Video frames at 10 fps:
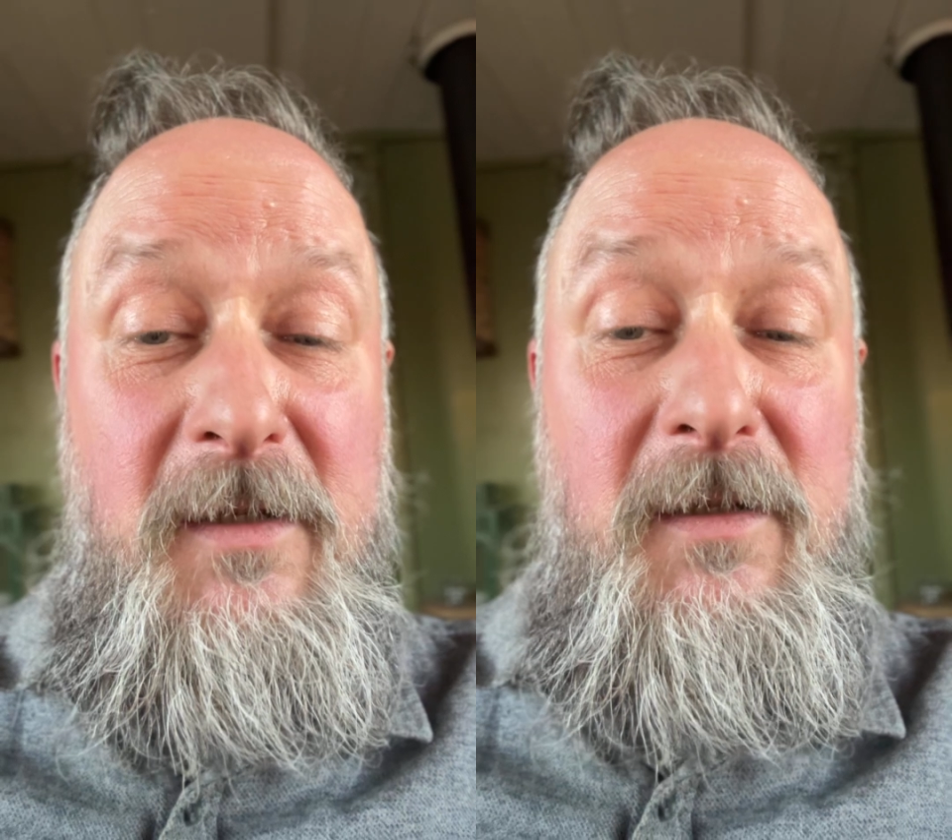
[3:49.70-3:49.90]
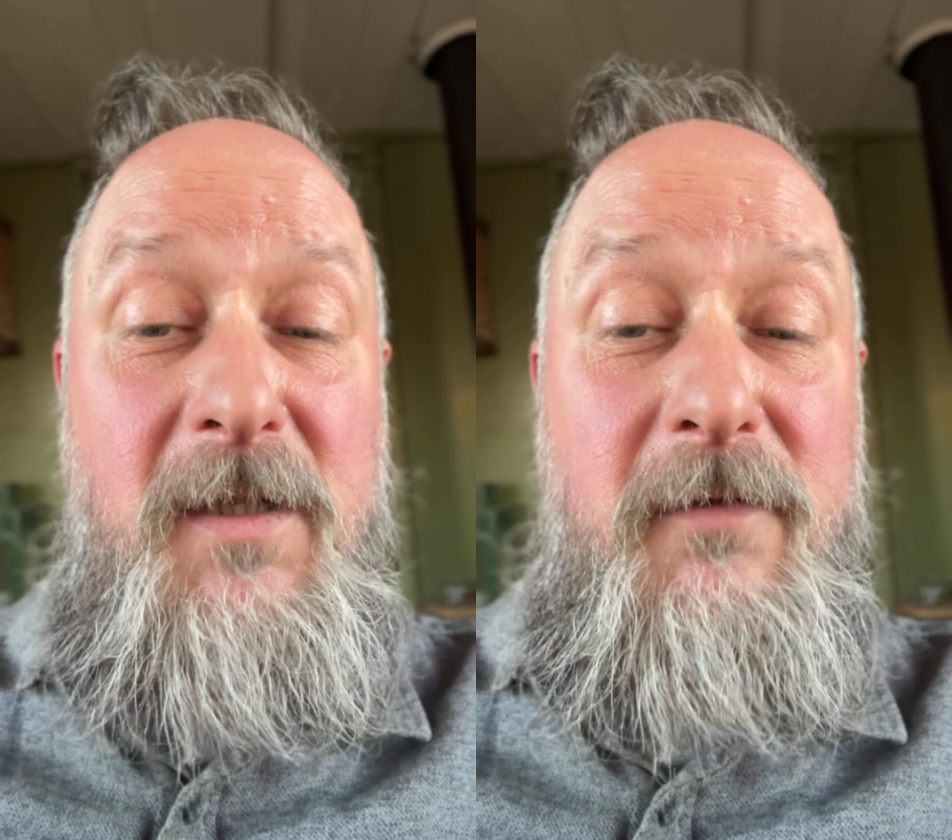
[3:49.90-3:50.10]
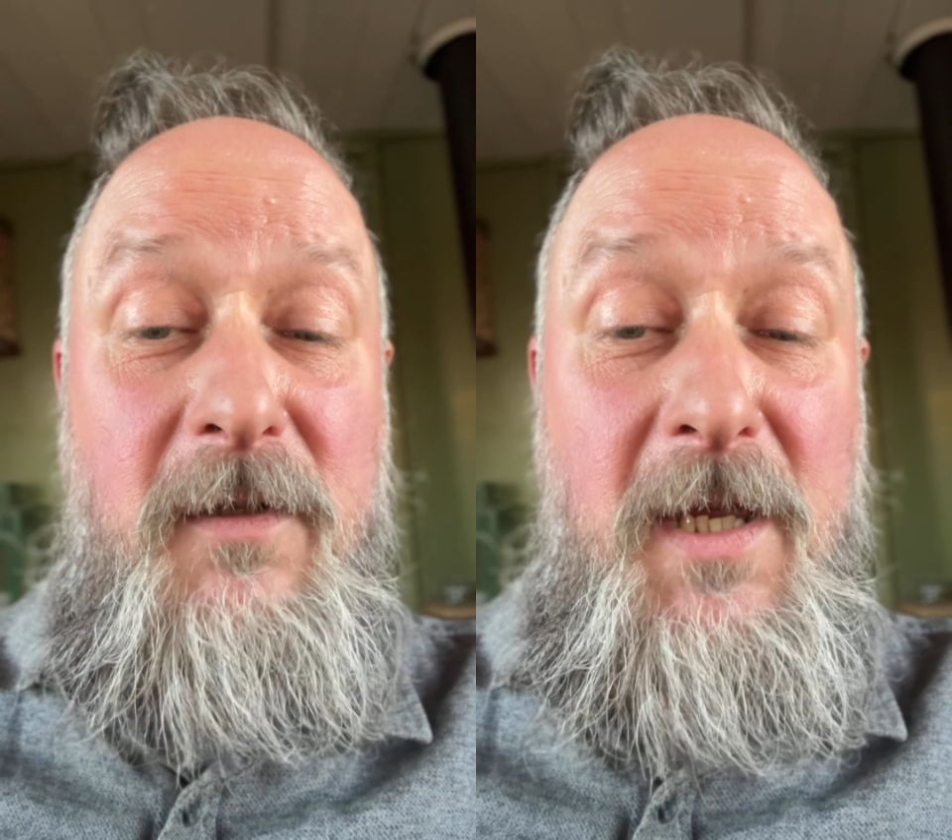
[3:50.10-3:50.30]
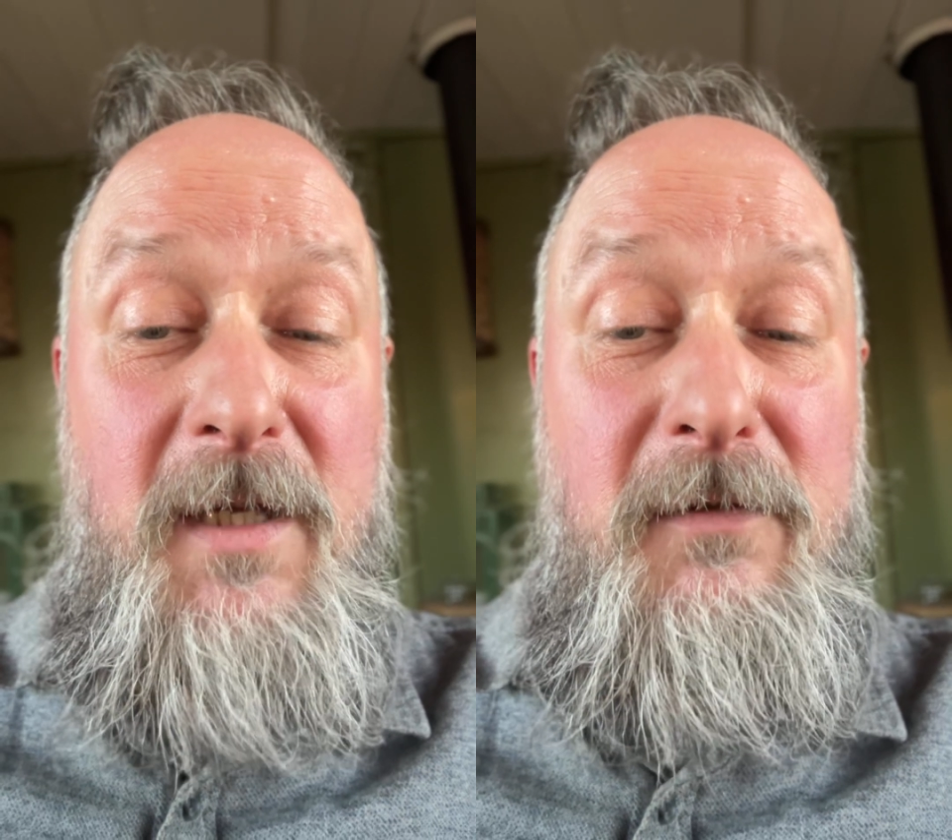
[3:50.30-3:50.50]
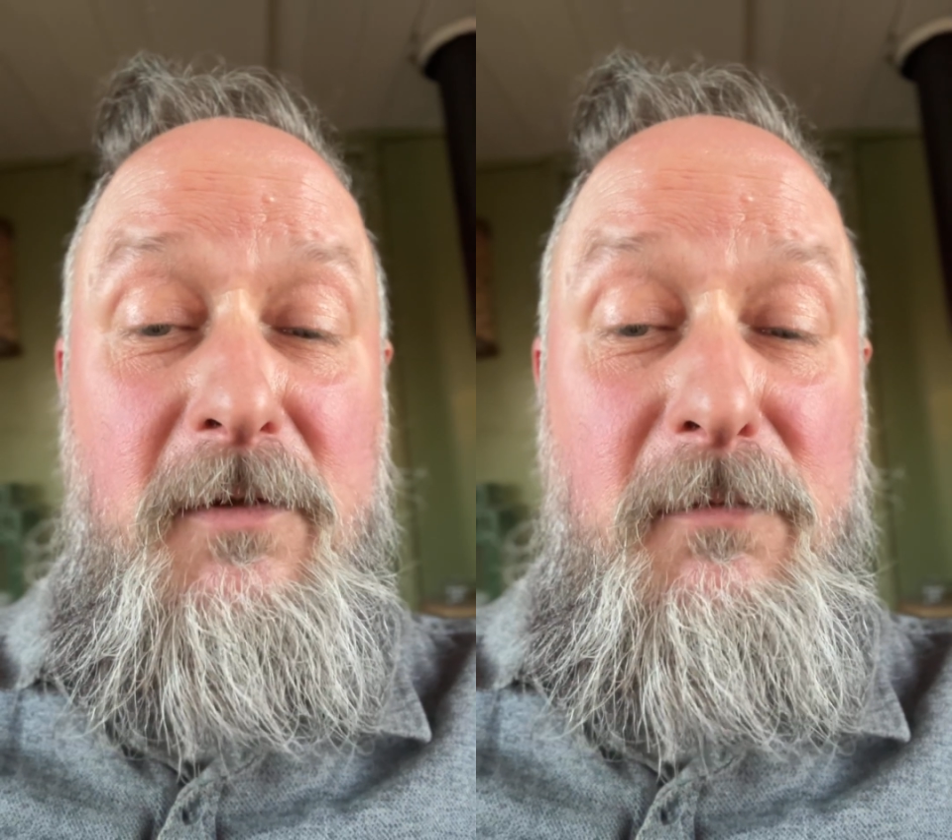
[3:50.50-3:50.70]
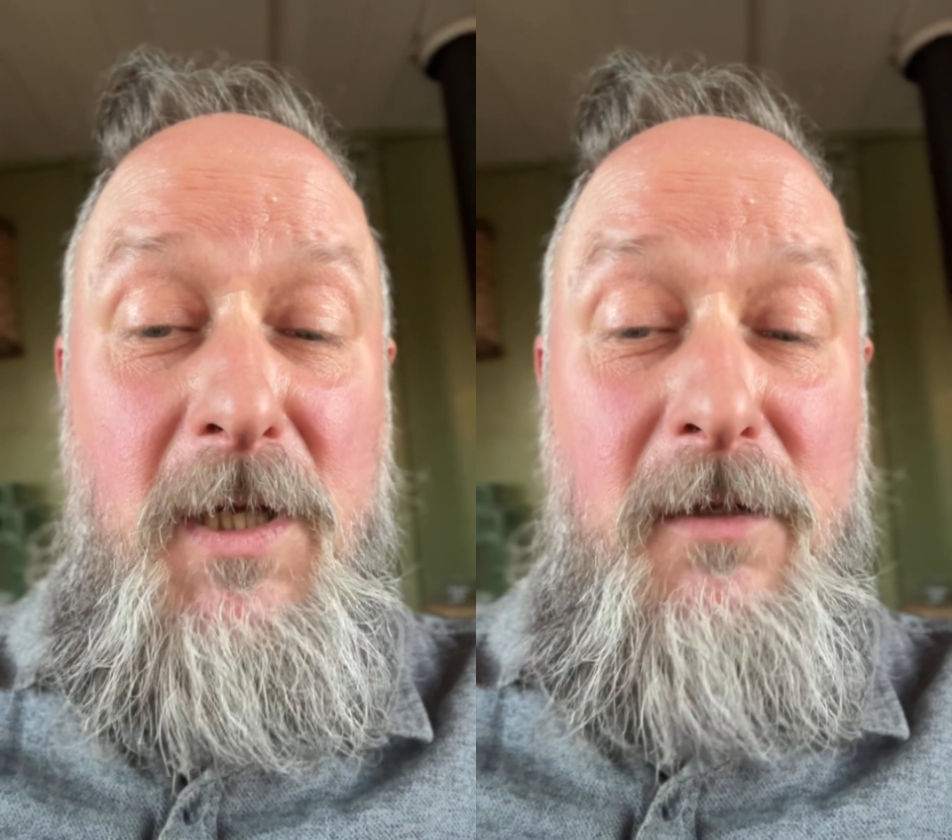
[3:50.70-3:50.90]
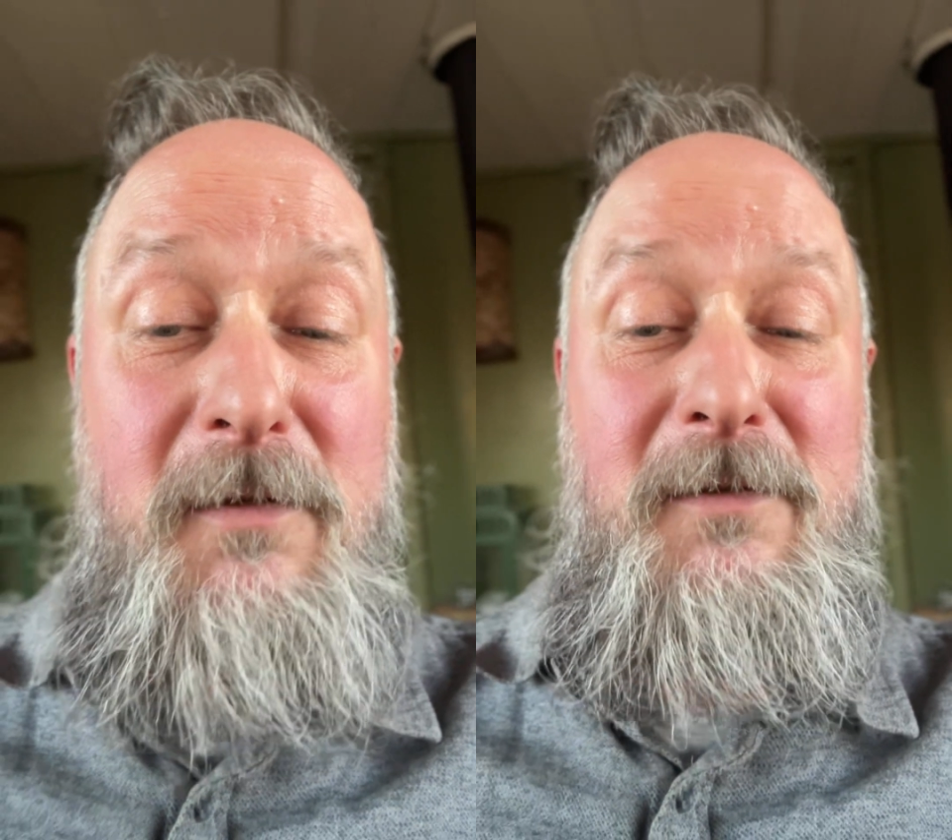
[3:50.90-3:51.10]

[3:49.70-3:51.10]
leave it at that. Go well.